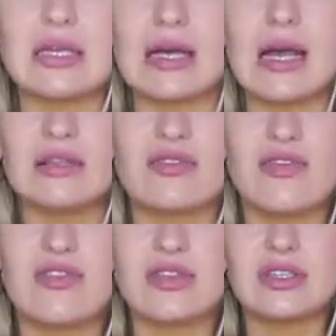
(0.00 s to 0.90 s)
kind
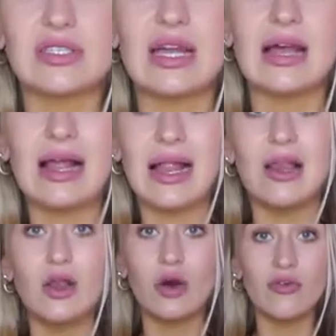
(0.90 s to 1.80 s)
of style I
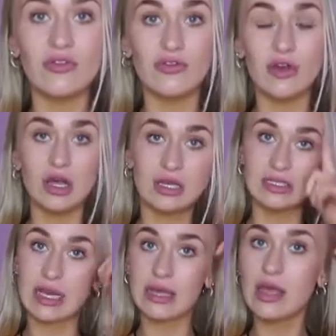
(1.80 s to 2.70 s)
love for
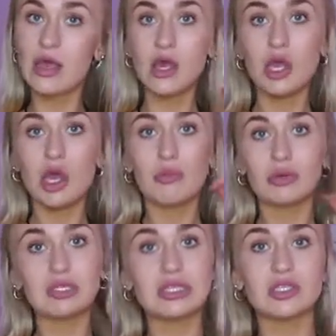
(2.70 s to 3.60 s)
holiday
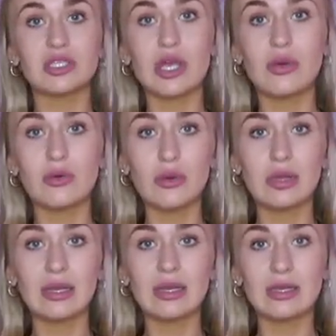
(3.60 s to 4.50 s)
because it's so
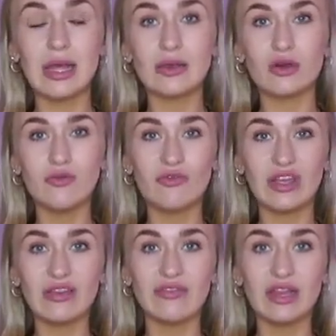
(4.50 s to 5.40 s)
like
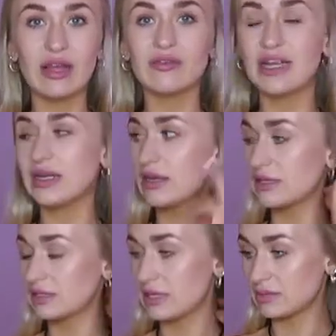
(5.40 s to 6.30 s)
comfy and flattering at
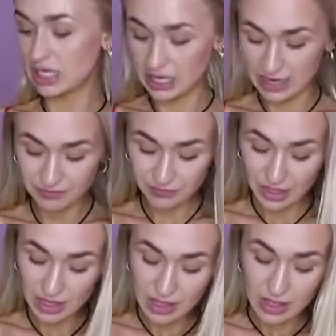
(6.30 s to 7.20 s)
the same time.
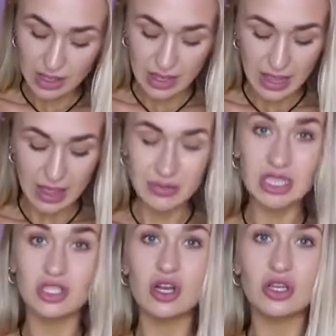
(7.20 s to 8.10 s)
Um,
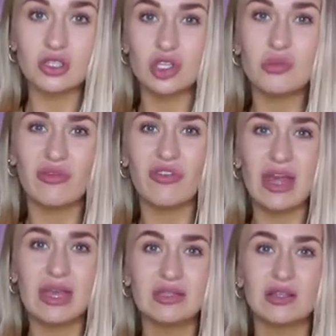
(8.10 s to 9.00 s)
it's not super
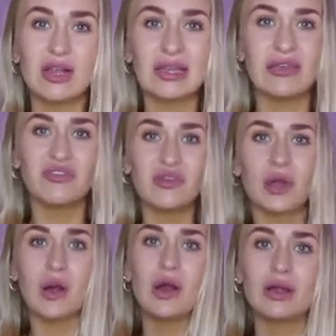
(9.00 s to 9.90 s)
fitted, so like if you
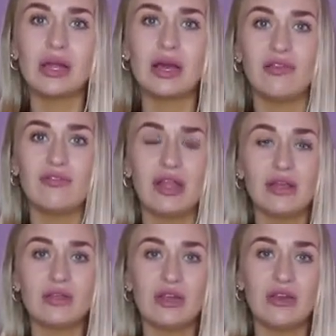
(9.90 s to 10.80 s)
go out and have
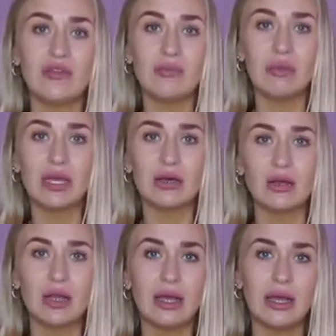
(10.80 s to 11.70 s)
like your evening
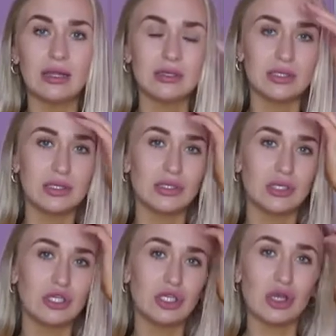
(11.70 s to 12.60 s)
meal and
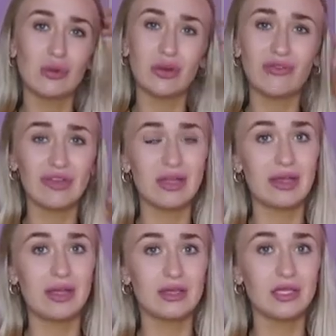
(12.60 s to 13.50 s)
you don't want to feel
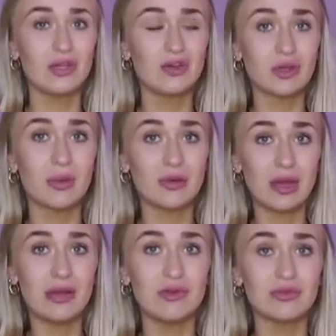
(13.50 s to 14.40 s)
like you look about
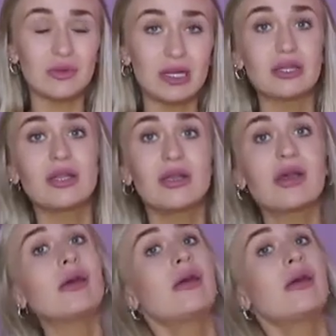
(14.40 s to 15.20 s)
nine months pregnant,